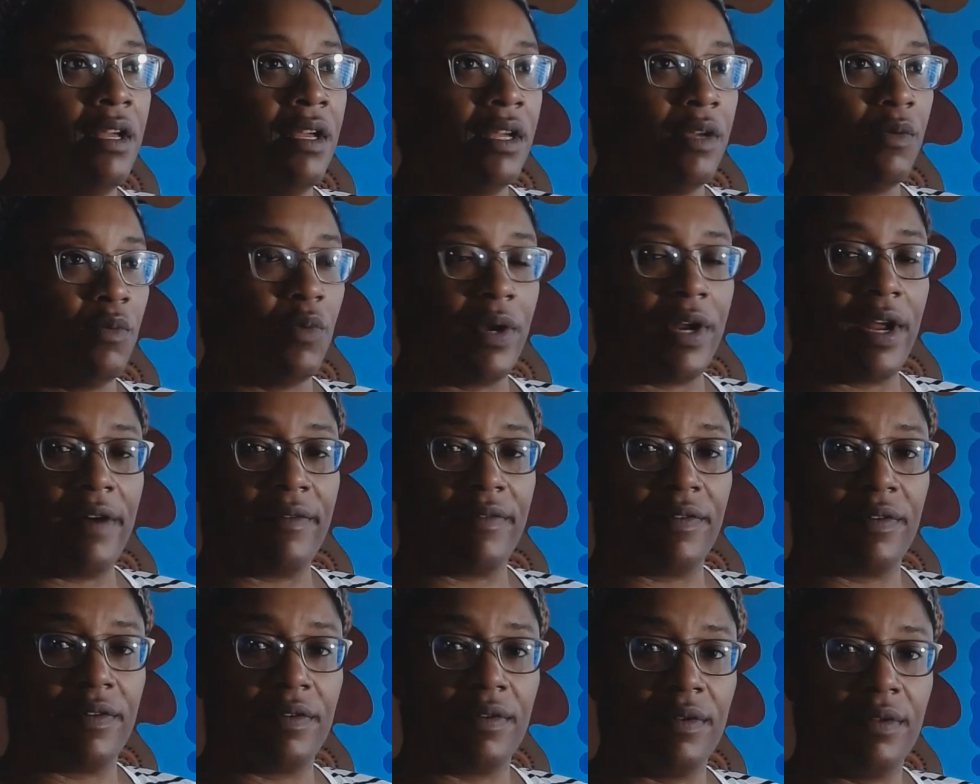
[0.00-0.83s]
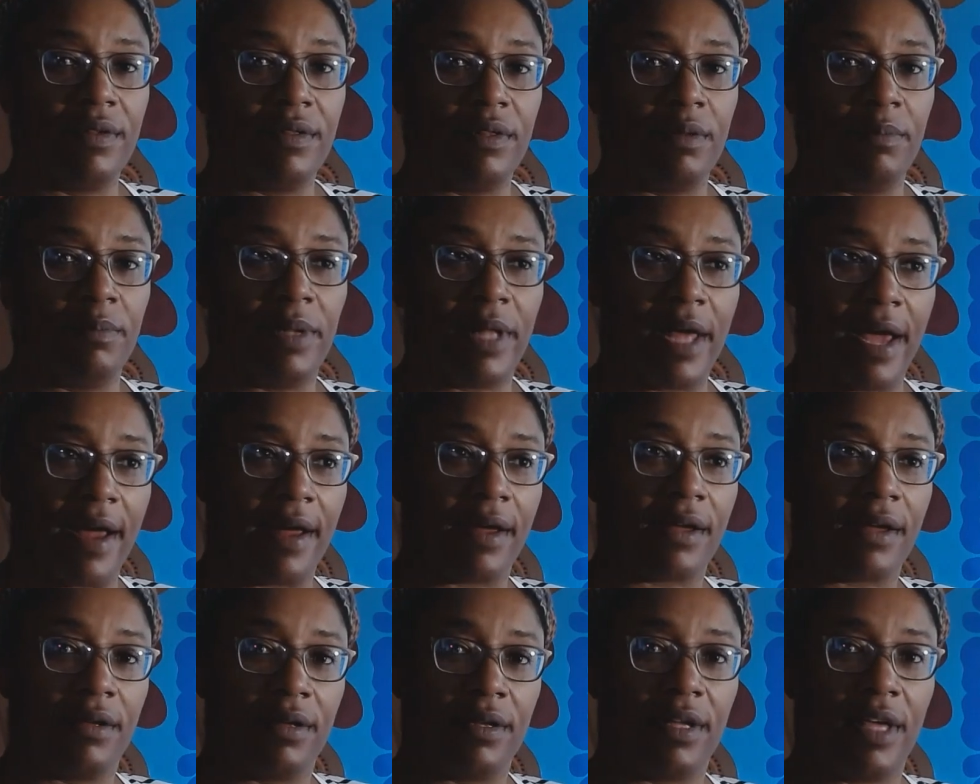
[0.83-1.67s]
whatever, the black
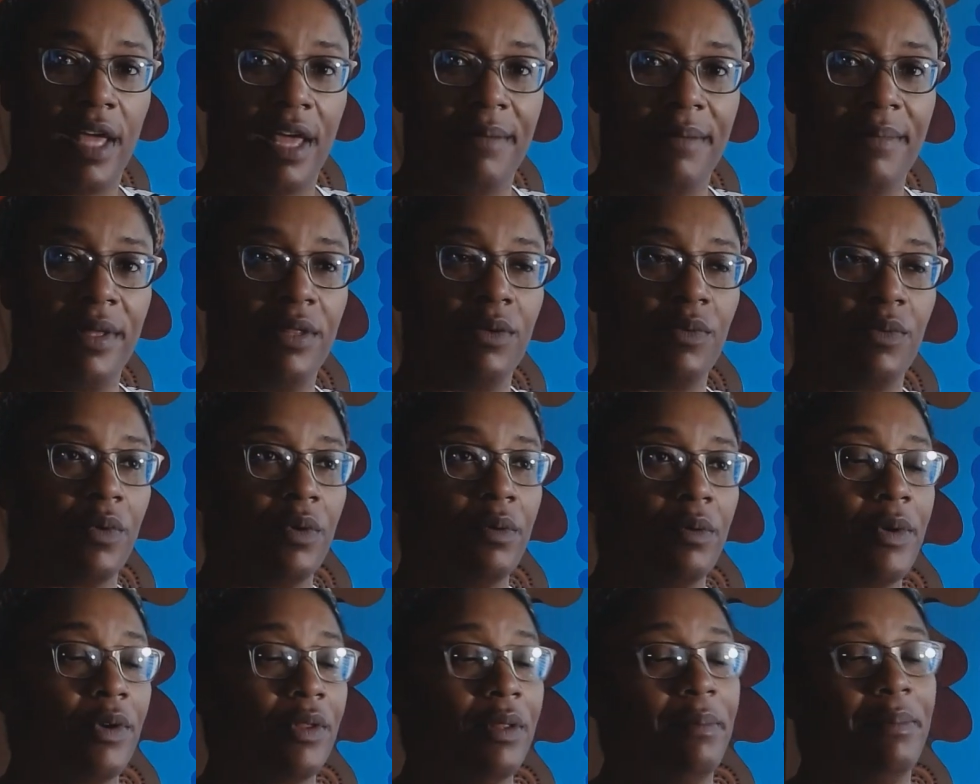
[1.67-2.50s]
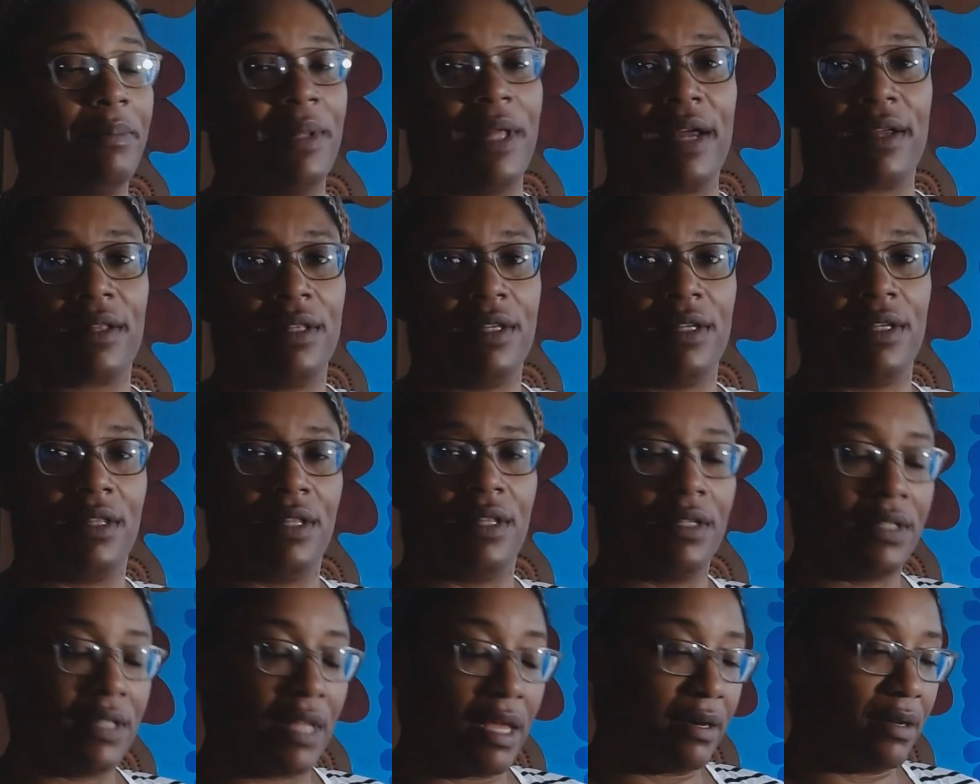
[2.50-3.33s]
came in the room, or the black did
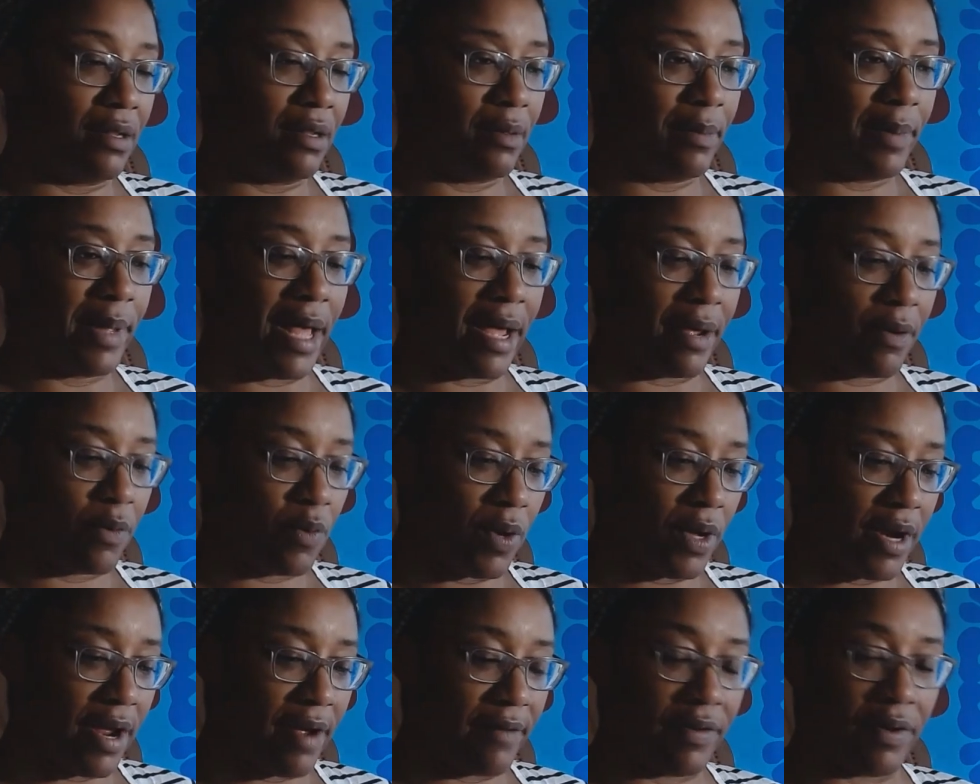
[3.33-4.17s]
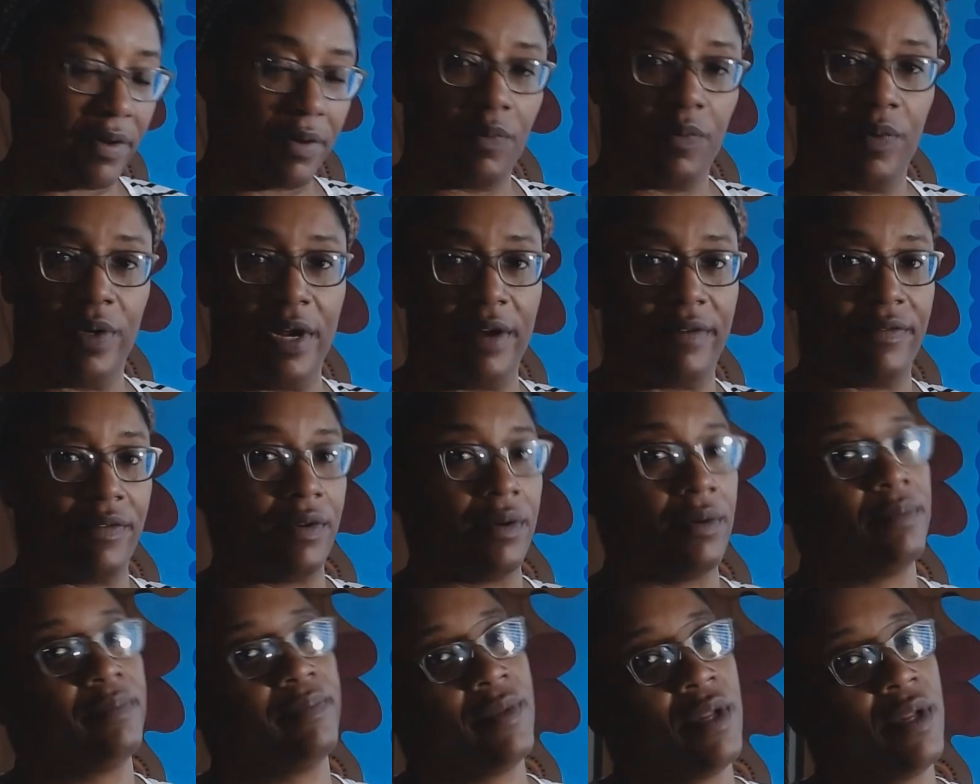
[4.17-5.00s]
this, that, and the black whatever, whenever
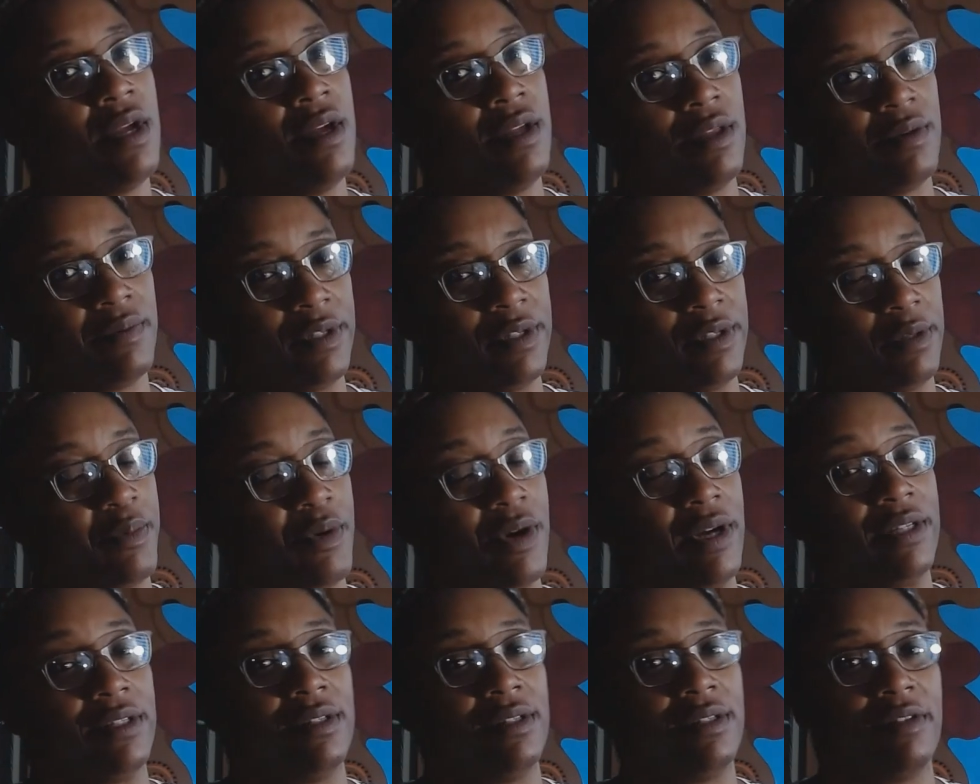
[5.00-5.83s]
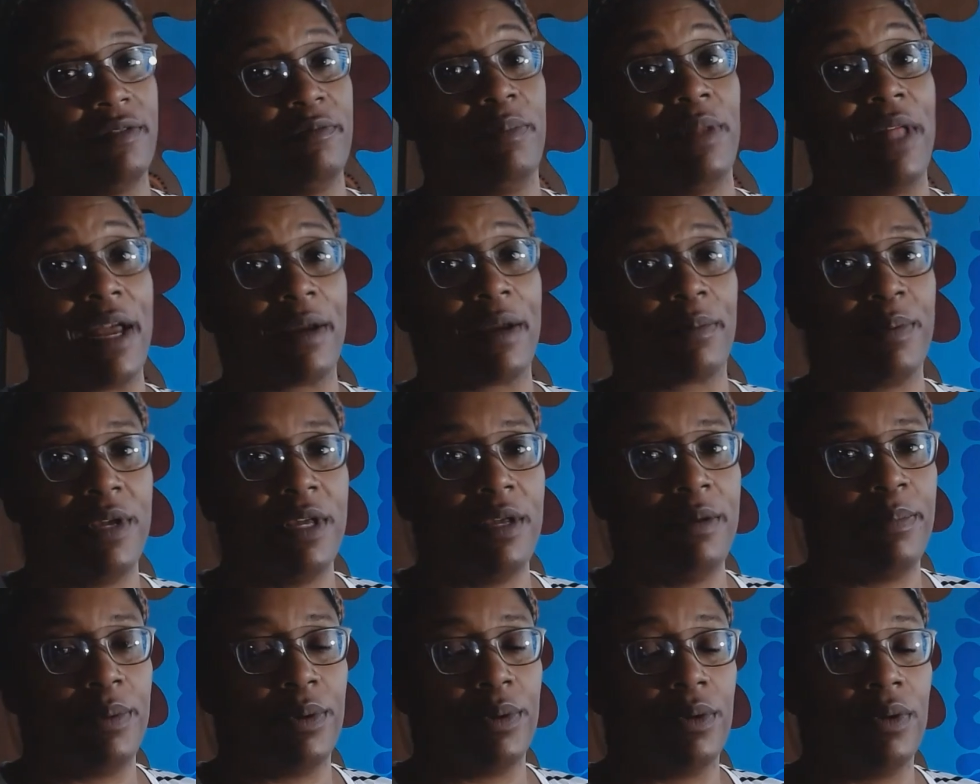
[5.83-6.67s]
there was a presence of black
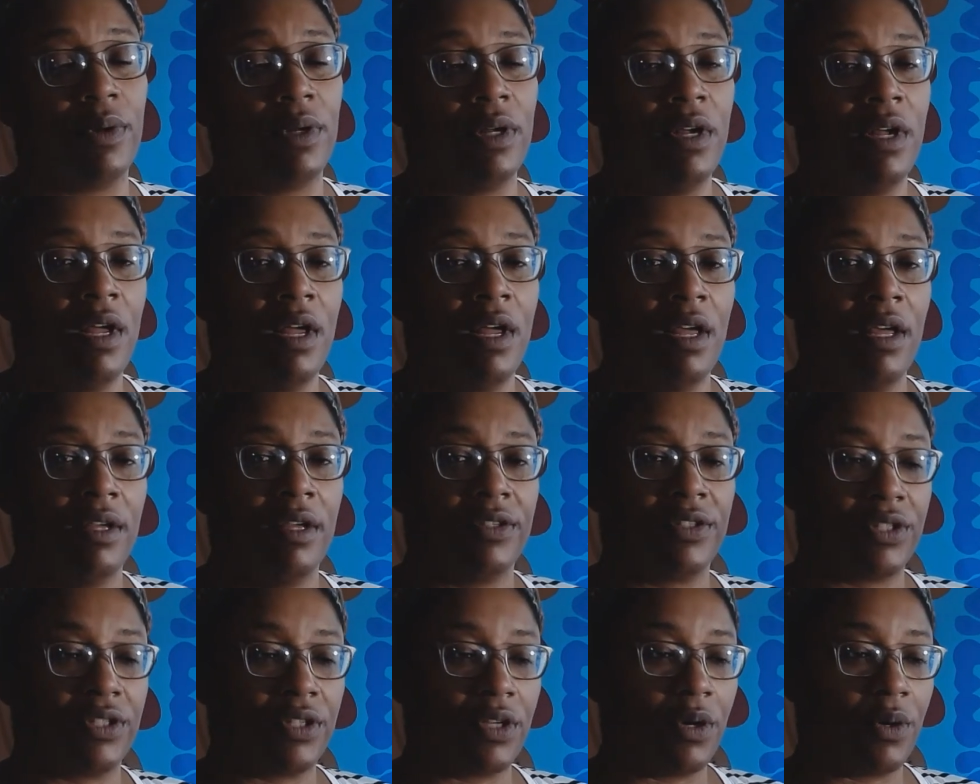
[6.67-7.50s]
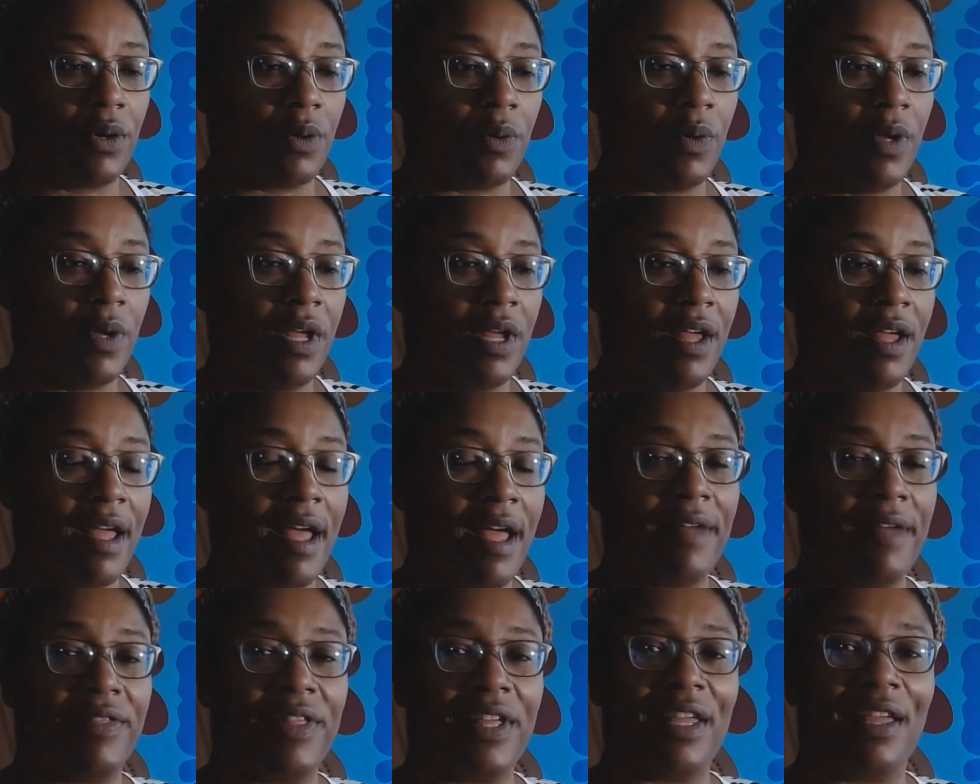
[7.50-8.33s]
people. So
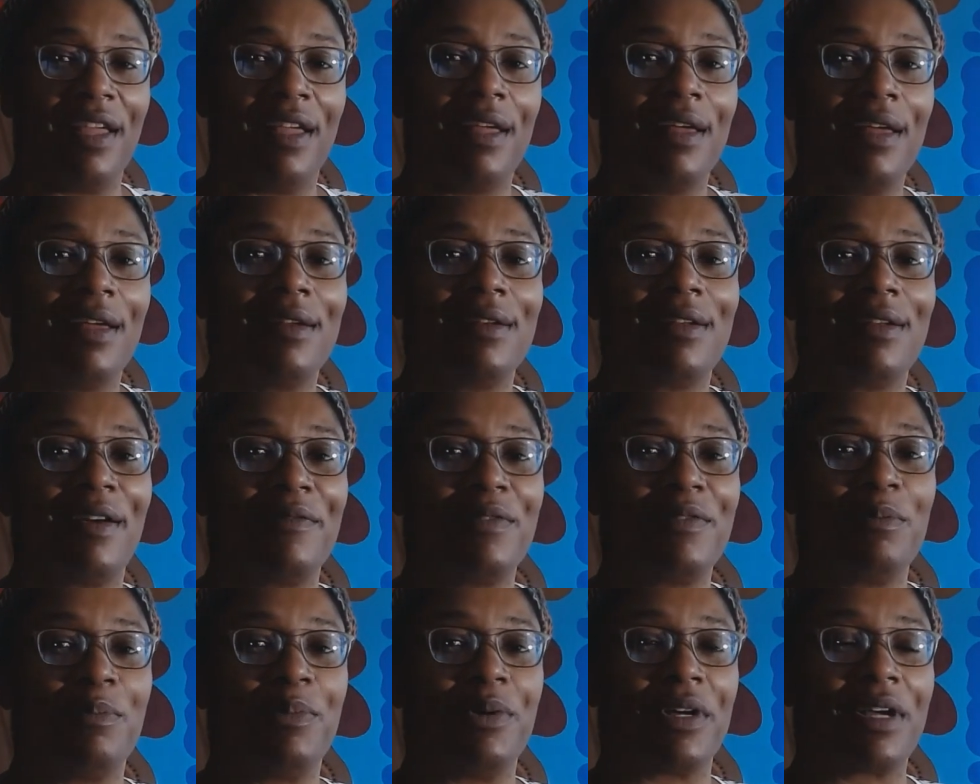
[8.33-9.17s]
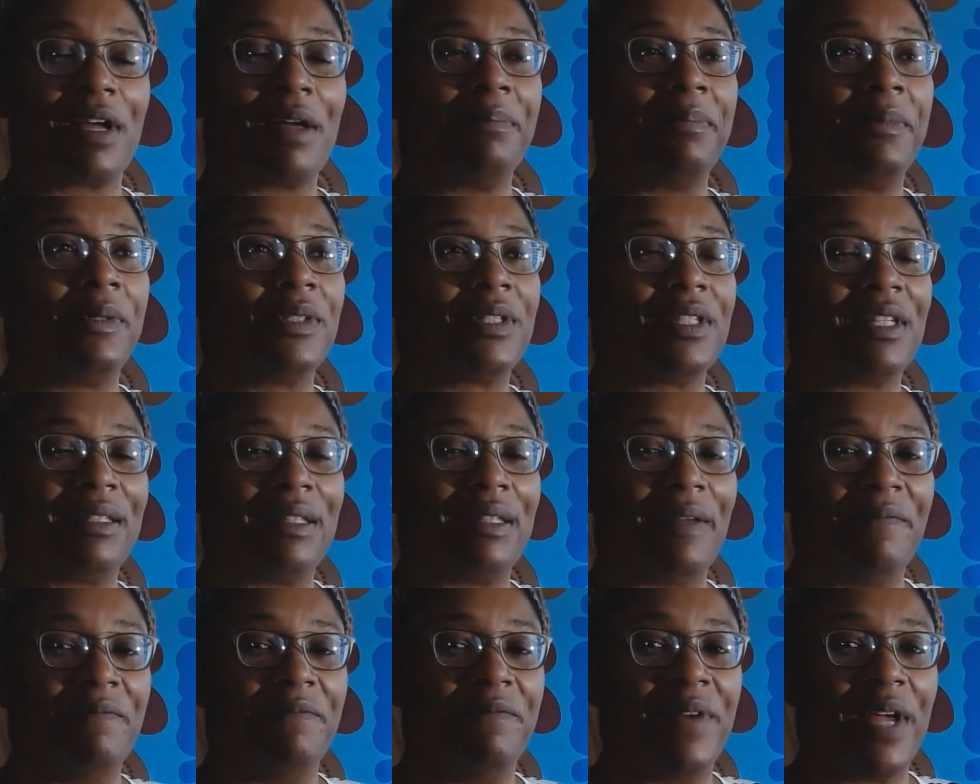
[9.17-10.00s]
at the end of the book, almost at
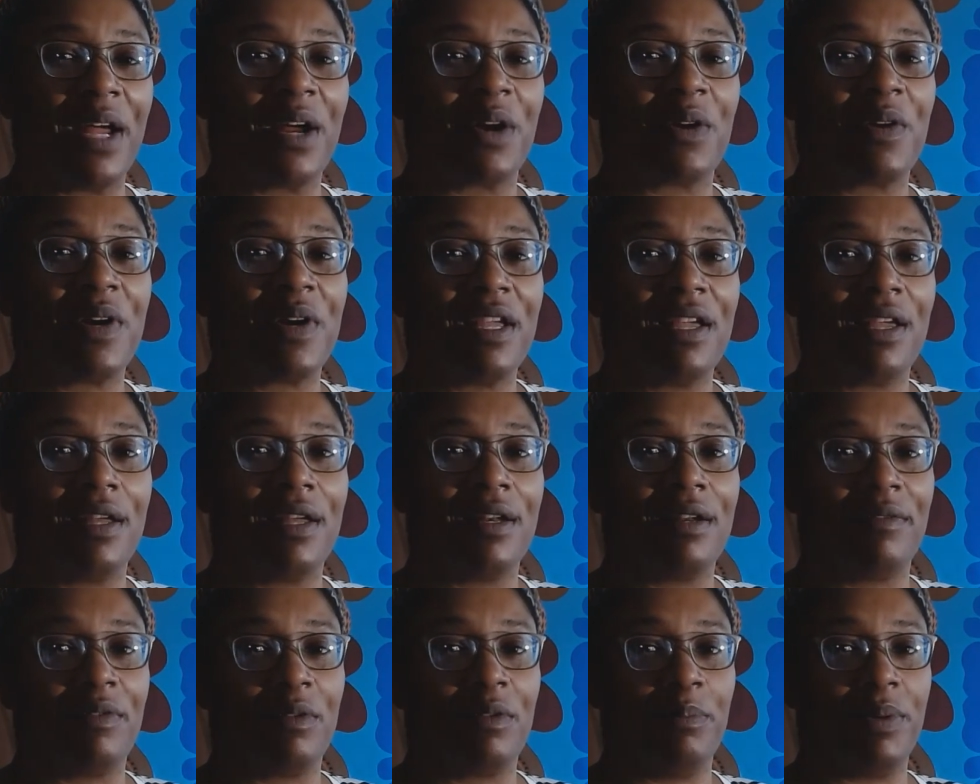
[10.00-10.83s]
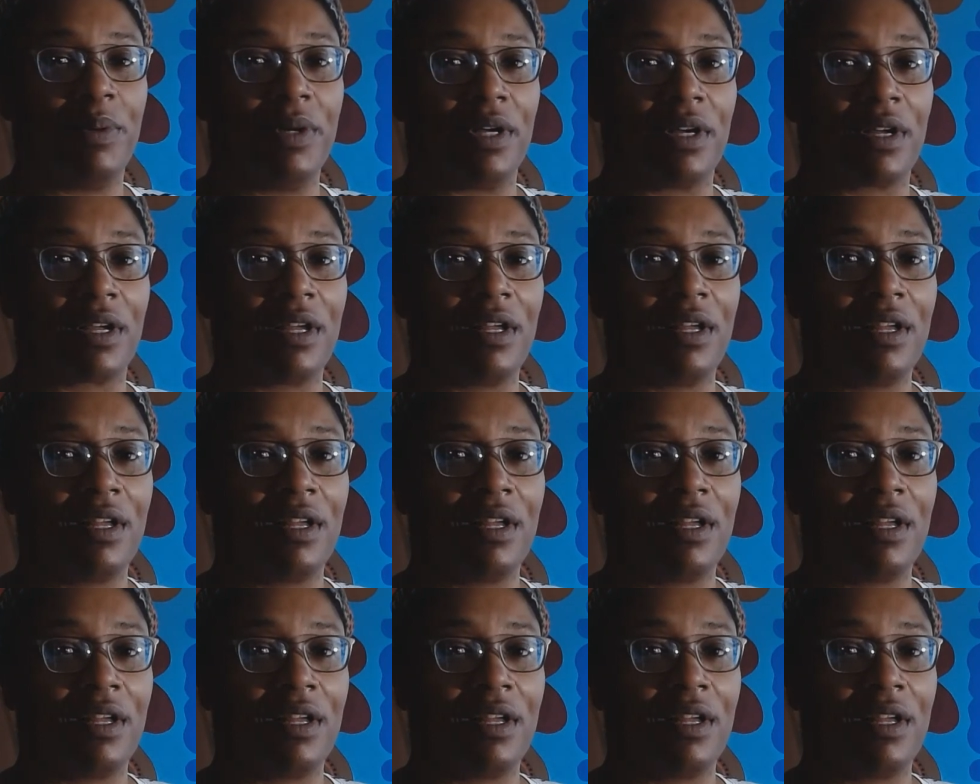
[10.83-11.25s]
the very end of the book,